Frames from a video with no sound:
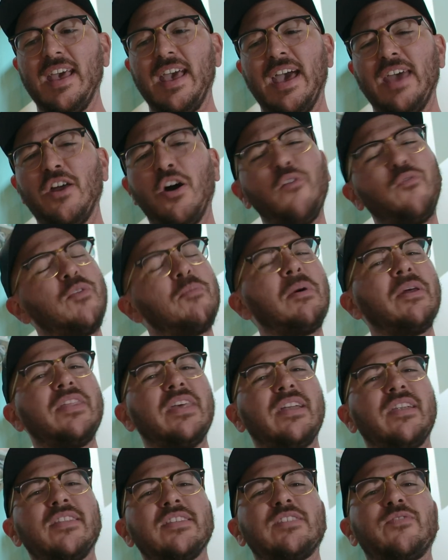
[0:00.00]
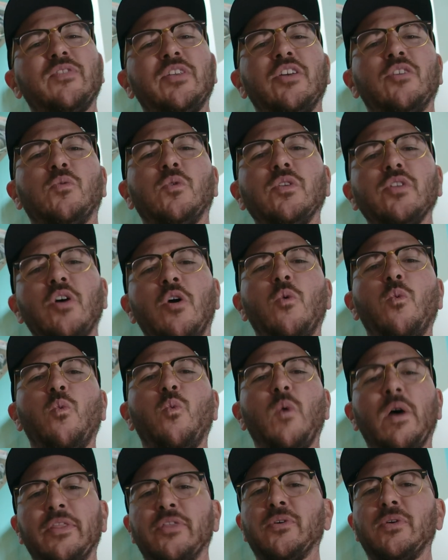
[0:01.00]
And hopefully by the end of this video, we'll know
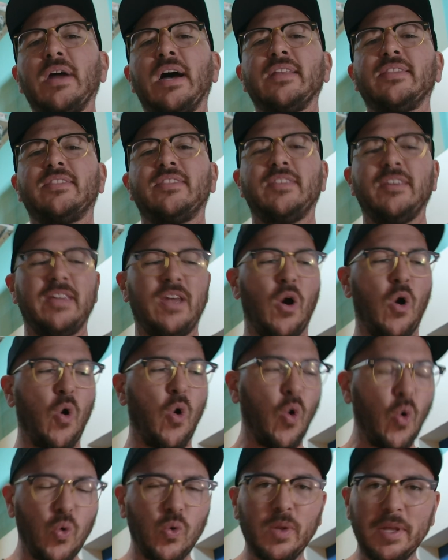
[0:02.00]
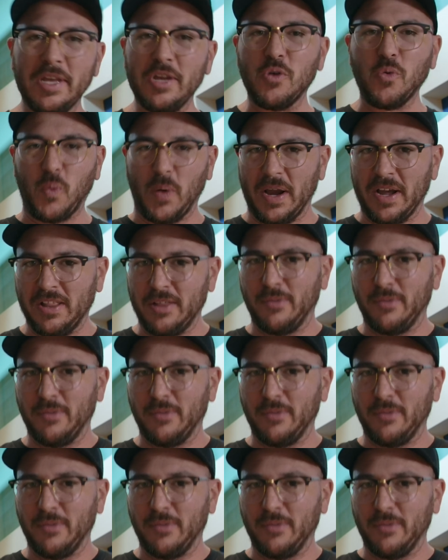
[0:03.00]
whether or not the holy grail